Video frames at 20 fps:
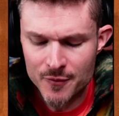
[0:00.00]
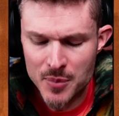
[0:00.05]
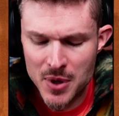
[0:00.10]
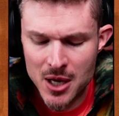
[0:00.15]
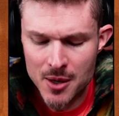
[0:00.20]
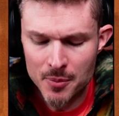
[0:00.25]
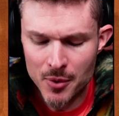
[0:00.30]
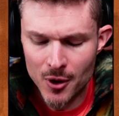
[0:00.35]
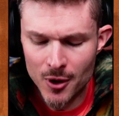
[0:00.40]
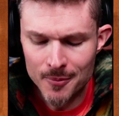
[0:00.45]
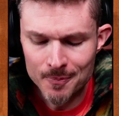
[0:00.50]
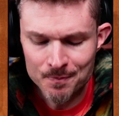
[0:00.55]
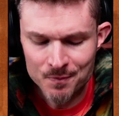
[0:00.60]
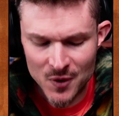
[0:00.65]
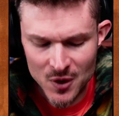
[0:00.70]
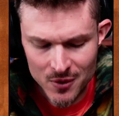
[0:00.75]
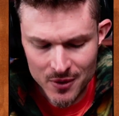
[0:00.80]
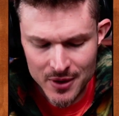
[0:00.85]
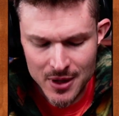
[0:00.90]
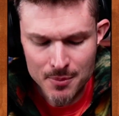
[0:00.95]
people,
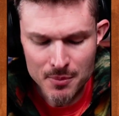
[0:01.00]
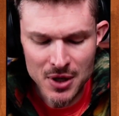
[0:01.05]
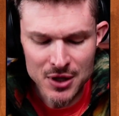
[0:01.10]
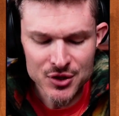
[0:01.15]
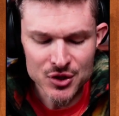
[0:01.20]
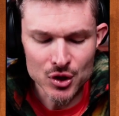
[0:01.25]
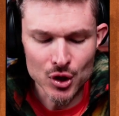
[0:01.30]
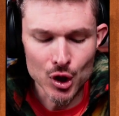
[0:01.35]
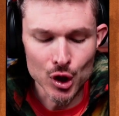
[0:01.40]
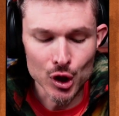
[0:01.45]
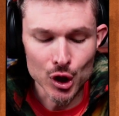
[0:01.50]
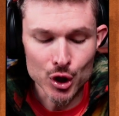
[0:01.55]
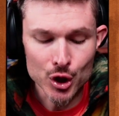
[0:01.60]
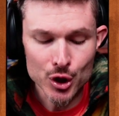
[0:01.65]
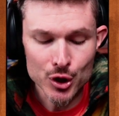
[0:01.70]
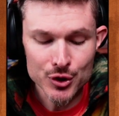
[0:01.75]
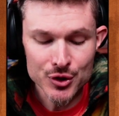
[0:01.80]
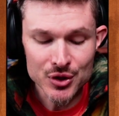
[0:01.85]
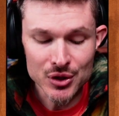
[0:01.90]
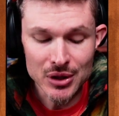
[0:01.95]
well, they must
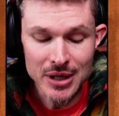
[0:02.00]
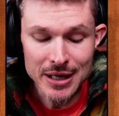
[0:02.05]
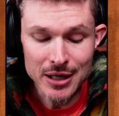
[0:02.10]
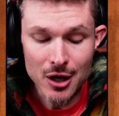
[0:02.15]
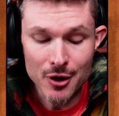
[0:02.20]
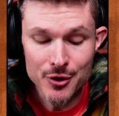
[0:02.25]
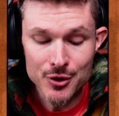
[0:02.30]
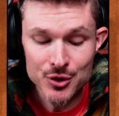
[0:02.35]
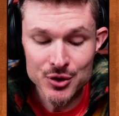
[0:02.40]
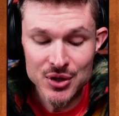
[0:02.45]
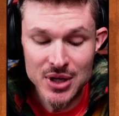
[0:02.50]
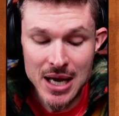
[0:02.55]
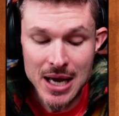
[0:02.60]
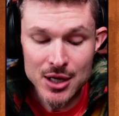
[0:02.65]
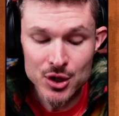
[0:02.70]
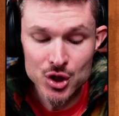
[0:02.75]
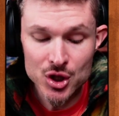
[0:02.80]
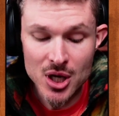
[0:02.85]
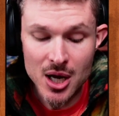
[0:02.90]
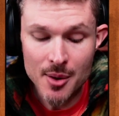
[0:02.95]
learn to let others
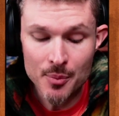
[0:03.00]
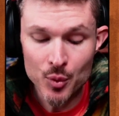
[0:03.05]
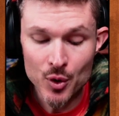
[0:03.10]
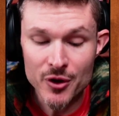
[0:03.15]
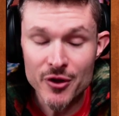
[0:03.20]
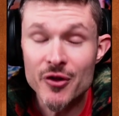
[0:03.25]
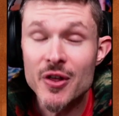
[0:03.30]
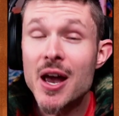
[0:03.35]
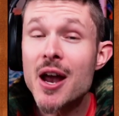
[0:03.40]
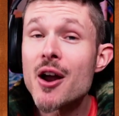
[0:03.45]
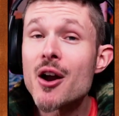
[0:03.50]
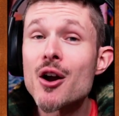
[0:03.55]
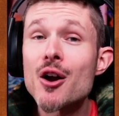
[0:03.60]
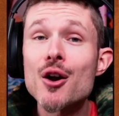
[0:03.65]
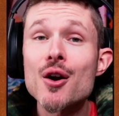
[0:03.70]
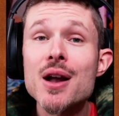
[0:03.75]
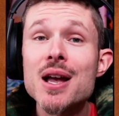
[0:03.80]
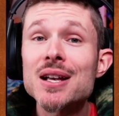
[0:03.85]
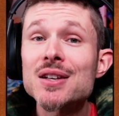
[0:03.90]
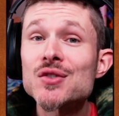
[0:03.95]
catch up with
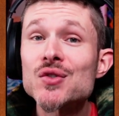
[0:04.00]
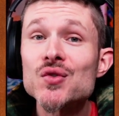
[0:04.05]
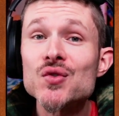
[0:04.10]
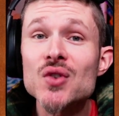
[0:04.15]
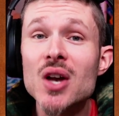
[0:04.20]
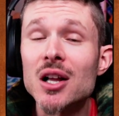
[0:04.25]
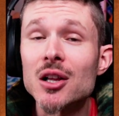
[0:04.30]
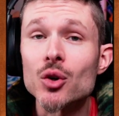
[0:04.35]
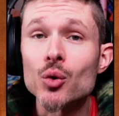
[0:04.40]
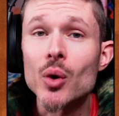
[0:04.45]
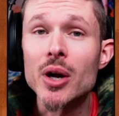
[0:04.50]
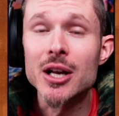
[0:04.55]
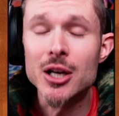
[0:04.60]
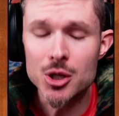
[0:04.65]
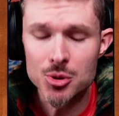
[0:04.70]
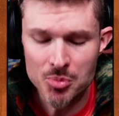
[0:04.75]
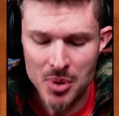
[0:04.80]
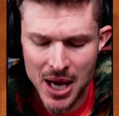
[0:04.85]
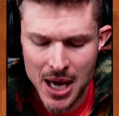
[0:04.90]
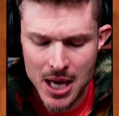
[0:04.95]
their
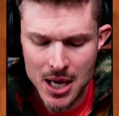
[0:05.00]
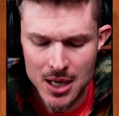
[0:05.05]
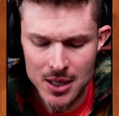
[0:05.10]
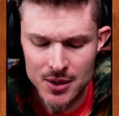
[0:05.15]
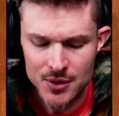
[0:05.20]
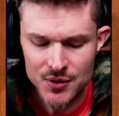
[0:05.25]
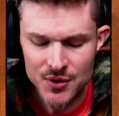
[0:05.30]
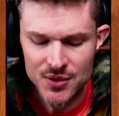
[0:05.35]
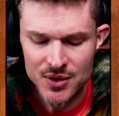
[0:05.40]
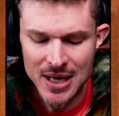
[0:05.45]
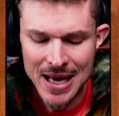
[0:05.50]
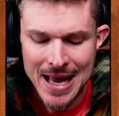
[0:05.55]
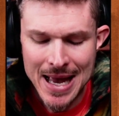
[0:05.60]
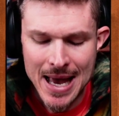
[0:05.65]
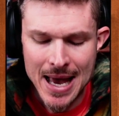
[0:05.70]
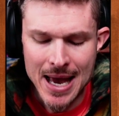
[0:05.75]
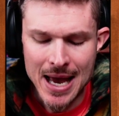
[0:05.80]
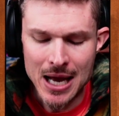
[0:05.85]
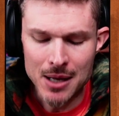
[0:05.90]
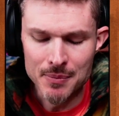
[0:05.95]
accelerated pace
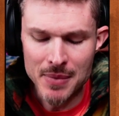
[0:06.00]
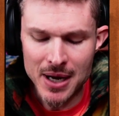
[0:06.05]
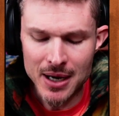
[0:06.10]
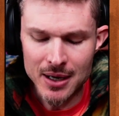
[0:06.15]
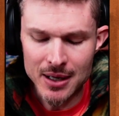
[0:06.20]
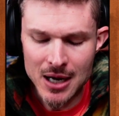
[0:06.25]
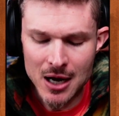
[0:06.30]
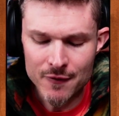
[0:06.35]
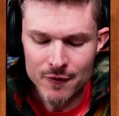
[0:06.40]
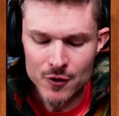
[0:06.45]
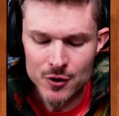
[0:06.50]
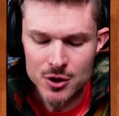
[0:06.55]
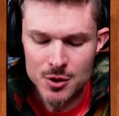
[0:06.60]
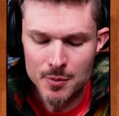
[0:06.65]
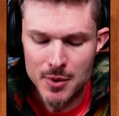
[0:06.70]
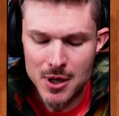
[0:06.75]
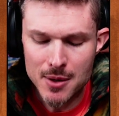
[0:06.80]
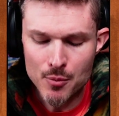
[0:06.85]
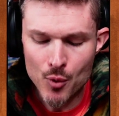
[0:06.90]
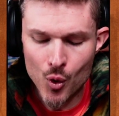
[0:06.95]
and make an effort to
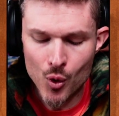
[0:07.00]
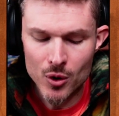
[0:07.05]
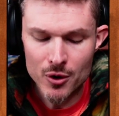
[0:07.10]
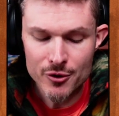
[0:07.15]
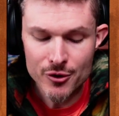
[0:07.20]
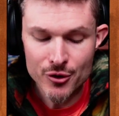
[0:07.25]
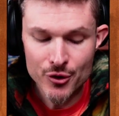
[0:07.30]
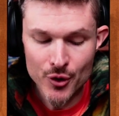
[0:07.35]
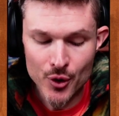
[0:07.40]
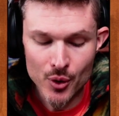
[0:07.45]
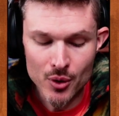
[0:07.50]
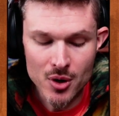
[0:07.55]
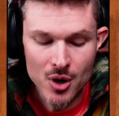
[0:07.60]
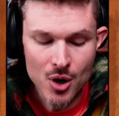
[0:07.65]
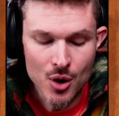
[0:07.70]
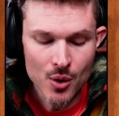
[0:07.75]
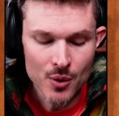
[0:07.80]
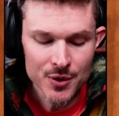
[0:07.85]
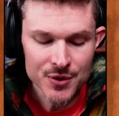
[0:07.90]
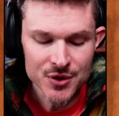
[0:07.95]
be more
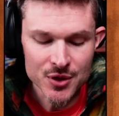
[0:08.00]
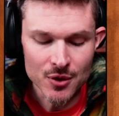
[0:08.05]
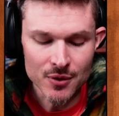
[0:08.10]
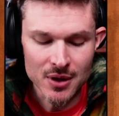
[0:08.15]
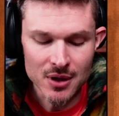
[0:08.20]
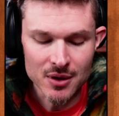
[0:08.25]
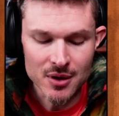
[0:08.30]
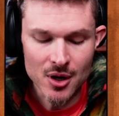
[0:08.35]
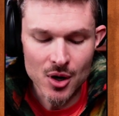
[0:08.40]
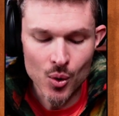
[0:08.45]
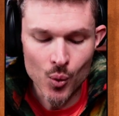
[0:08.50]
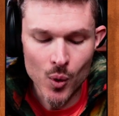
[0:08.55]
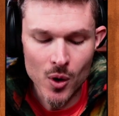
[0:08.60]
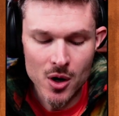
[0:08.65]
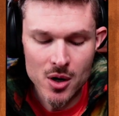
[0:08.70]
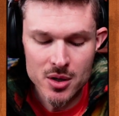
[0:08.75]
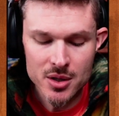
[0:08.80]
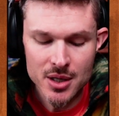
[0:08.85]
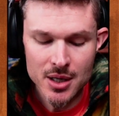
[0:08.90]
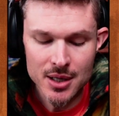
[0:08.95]
thorough so that their
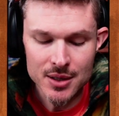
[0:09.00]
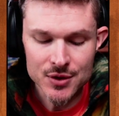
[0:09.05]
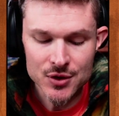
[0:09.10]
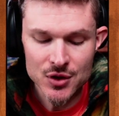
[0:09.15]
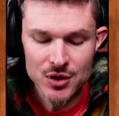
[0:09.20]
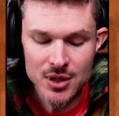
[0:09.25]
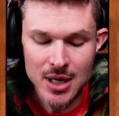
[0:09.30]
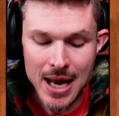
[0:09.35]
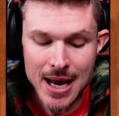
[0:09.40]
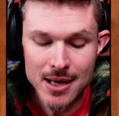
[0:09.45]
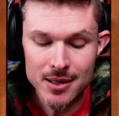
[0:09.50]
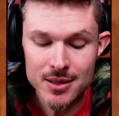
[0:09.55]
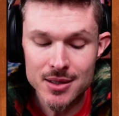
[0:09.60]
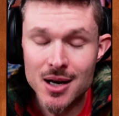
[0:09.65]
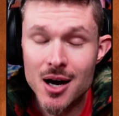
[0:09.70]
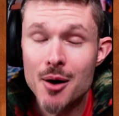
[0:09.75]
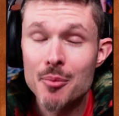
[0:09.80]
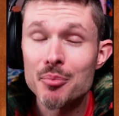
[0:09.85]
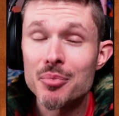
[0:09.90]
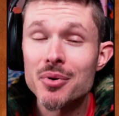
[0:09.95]
work can stand
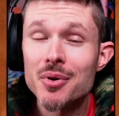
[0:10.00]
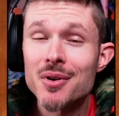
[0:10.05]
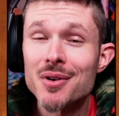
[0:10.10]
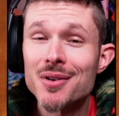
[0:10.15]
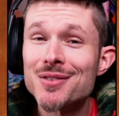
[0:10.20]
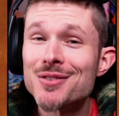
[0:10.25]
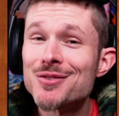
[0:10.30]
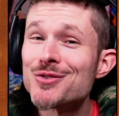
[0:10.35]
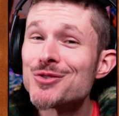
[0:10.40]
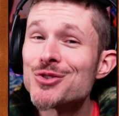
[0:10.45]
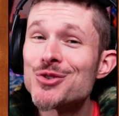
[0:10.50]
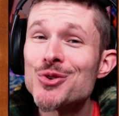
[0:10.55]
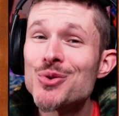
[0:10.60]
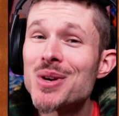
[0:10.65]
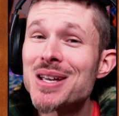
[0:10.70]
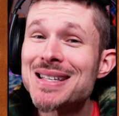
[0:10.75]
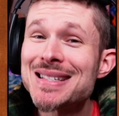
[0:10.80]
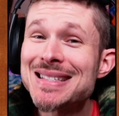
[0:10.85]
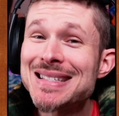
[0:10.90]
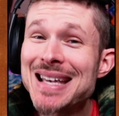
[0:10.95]
up to
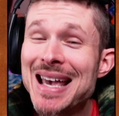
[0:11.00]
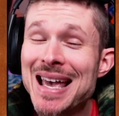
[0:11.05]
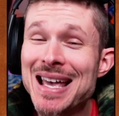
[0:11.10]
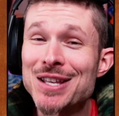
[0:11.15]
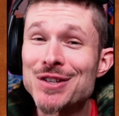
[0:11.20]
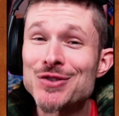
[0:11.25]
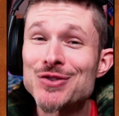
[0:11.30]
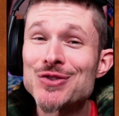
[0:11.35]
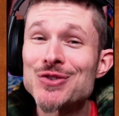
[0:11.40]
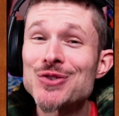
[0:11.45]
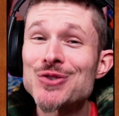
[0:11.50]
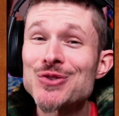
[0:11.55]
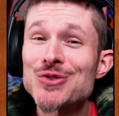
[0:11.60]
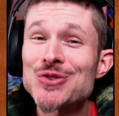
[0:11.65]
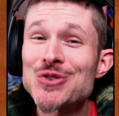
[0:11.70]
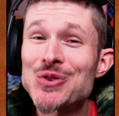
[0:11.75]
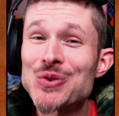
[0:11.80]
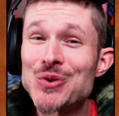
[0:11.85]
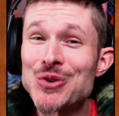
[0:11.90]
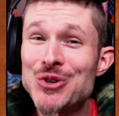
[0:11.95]
intense
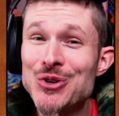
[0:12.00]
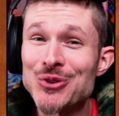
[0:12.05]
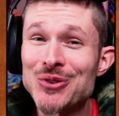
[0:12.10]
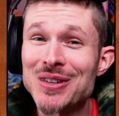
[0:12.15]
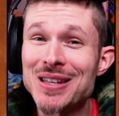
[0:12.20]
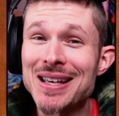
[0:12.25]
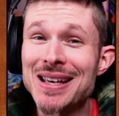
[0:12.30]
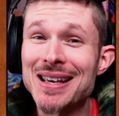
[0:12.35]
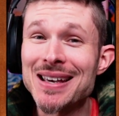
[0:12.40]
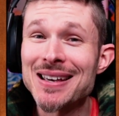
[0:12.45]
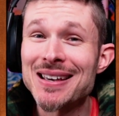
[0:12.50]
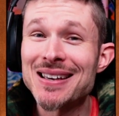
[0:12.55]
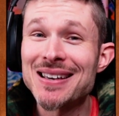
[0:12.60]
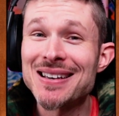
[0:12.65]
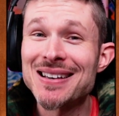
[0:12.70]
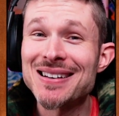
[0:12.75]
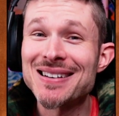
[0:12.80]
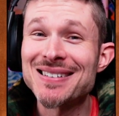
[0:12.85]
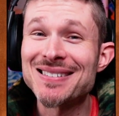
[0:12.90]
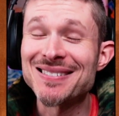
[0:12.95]
scrutiny.
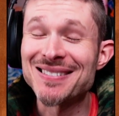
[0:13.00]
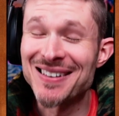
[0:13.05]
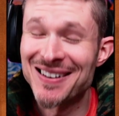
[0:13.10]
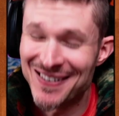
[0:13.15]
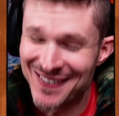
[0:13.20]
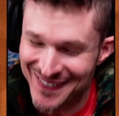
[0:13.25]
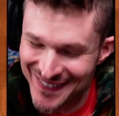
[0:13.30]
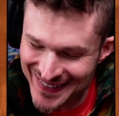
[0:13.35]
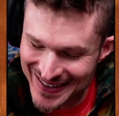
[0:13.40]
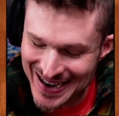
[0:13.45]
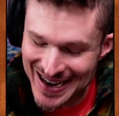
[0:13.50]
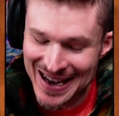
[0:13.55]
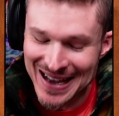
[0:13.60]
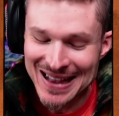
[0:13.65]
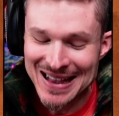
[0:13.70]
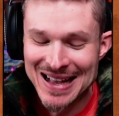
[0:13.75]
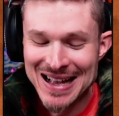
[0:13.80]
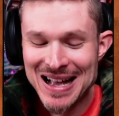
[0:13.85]
Well, all right.